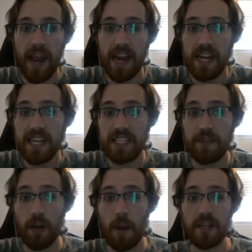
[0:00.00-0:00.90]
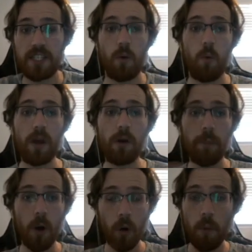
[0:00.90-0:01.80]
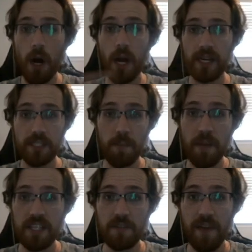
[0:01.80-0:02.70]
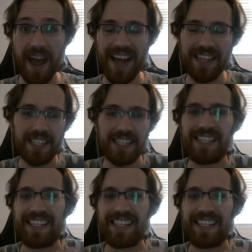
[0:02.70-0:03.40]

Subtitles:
And it is different. I mean, it's a wheel Pokemon, spins fast.